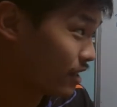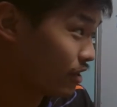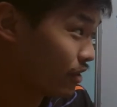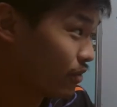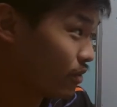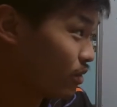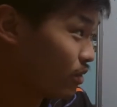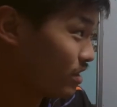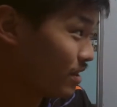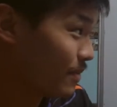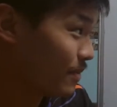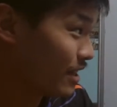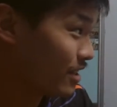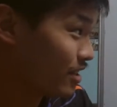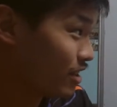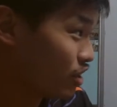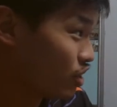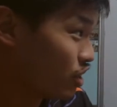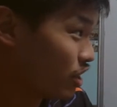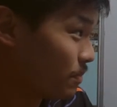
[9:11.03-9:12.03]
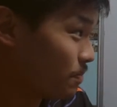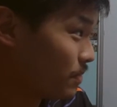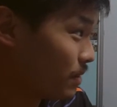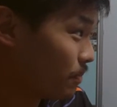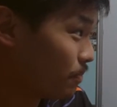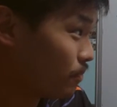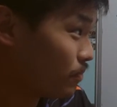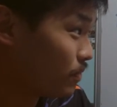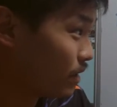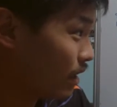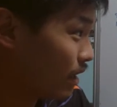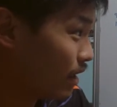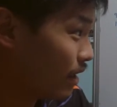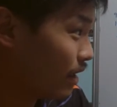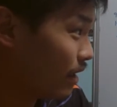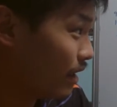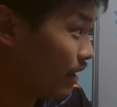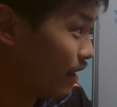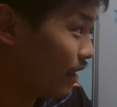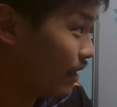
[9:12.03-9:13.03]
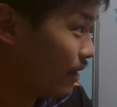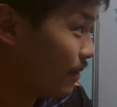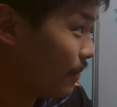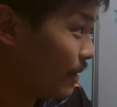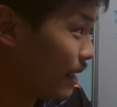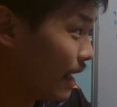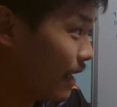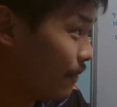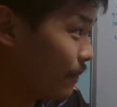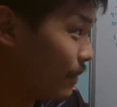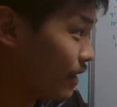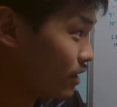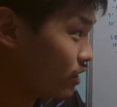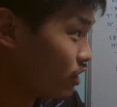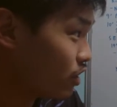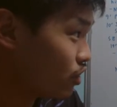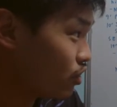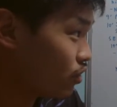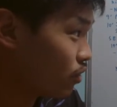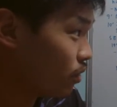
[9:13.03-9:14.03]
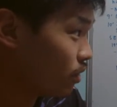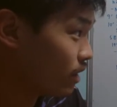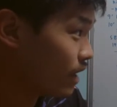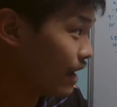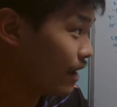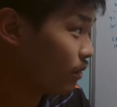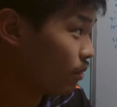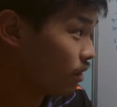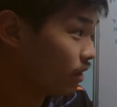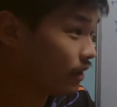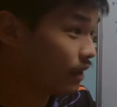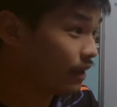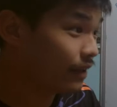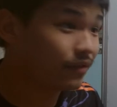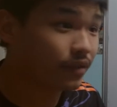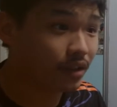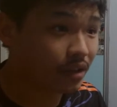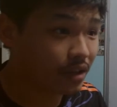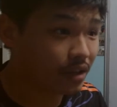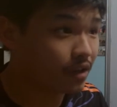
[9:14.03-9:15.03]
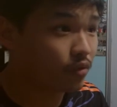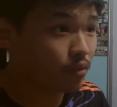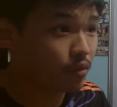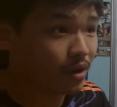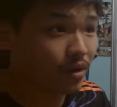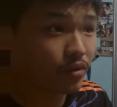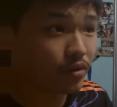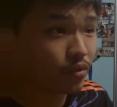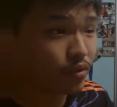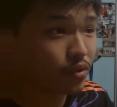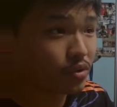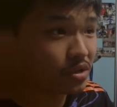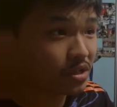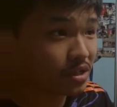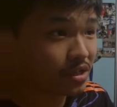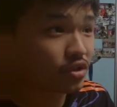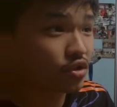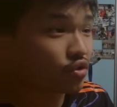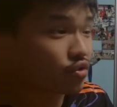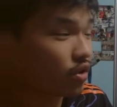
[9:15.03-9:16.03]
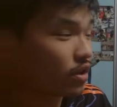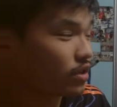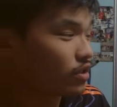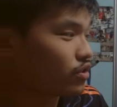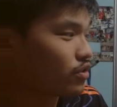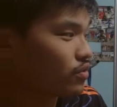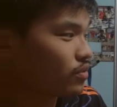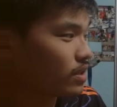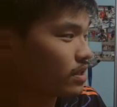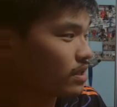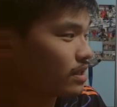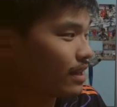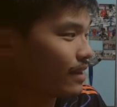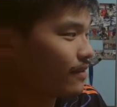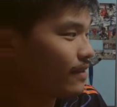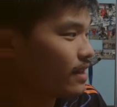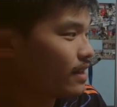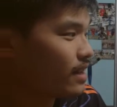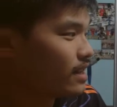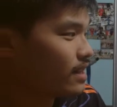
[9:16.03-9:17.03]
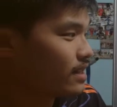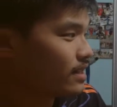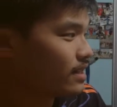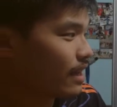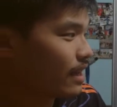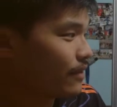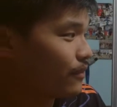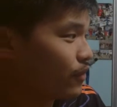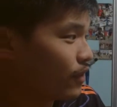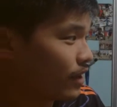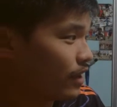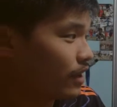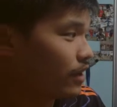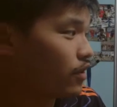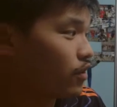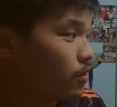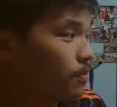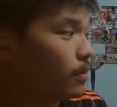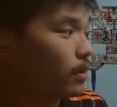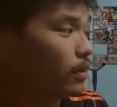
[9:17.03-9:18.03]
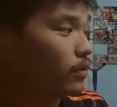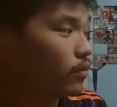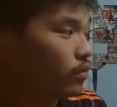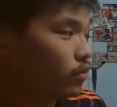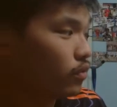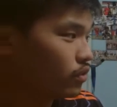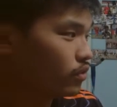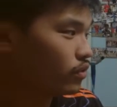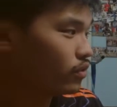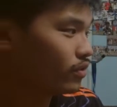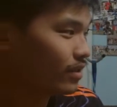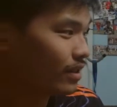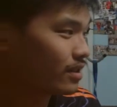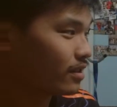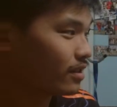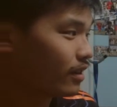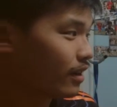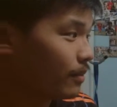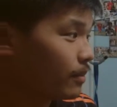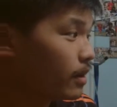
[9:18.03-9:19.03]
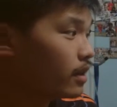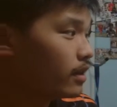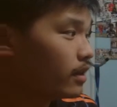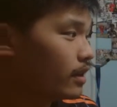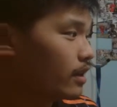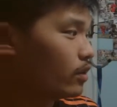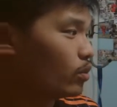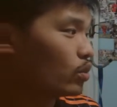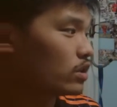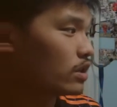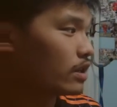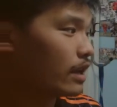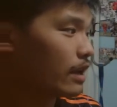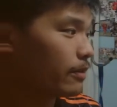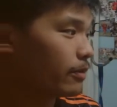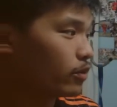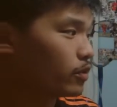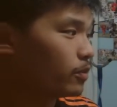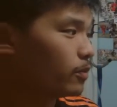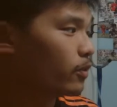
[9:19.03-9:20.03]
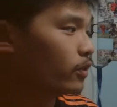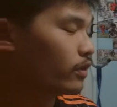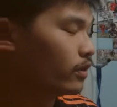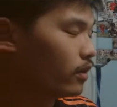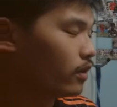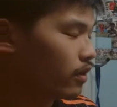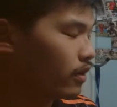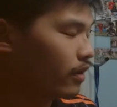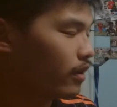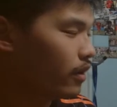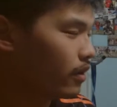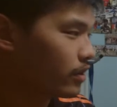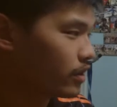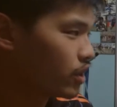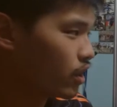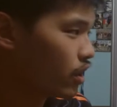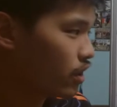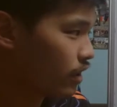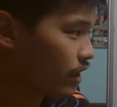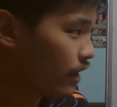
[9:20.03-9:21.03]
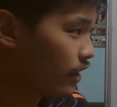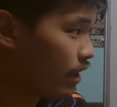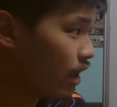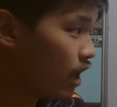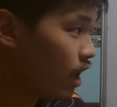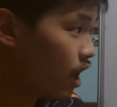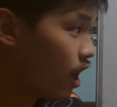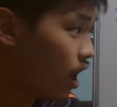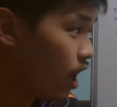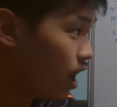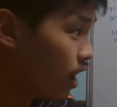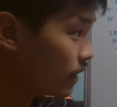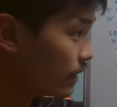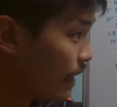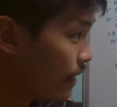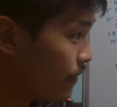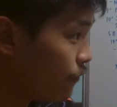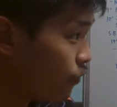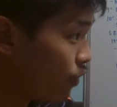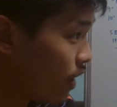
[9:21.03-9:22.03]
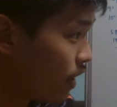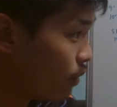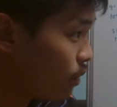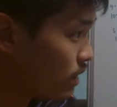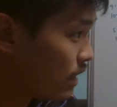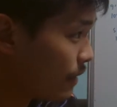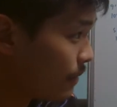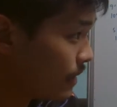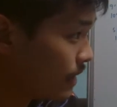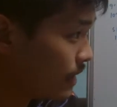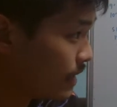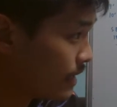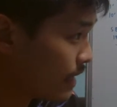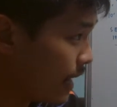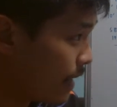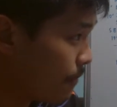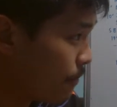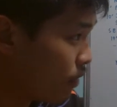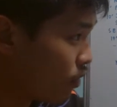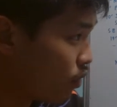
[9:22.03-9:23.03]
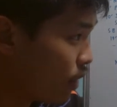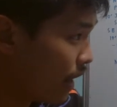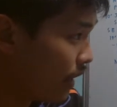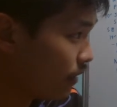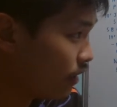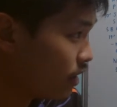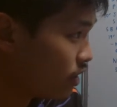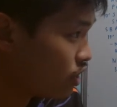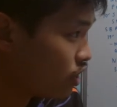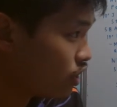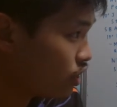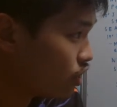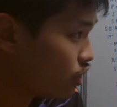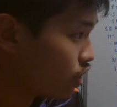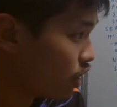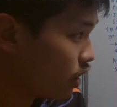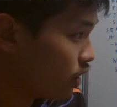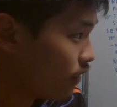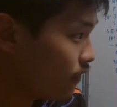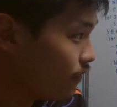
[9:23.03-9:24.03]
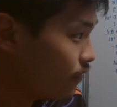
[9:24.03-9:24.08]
Urruti basically chipped him and basically scored that one. And again, Raul Ruy Diaz tried to do the same thing here, but this time he wasn't able to put on target. Then Fry was able to deny Morales' shot